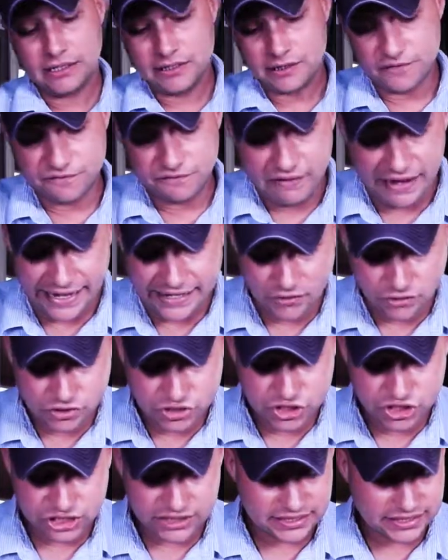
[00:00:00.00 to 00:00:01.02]
the vinyl
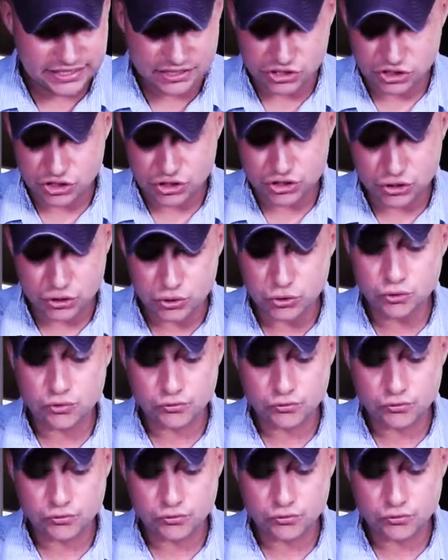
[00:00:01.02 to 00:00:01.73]
just is too